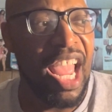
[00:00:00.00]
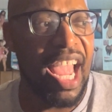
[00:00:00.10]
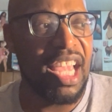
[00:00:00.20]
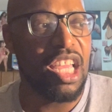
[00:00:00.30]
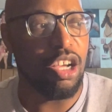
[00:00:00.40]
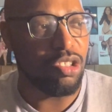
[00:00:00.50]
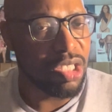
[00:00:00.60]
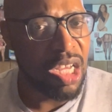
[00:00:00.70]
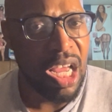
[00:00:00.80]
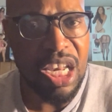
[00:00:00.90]
And he goes,
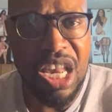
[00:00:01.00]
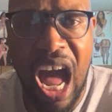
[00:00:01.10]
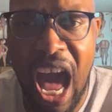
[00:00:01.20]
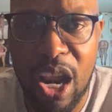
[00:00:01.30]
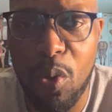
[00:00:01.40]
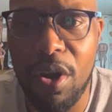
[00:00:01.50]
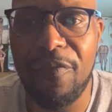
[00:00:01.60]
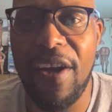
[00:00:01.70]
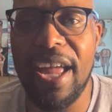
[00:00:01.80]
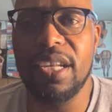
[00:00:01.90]
nah, I don't want to
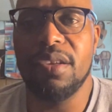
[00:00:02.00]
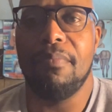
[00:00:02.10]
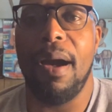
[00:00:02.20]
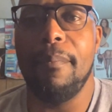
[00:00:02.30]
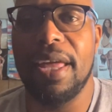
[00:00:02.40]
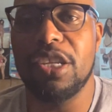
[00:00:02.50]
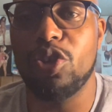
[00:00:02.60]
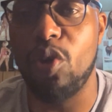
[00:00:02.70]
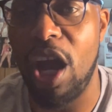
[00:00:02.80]
fight my mandatory.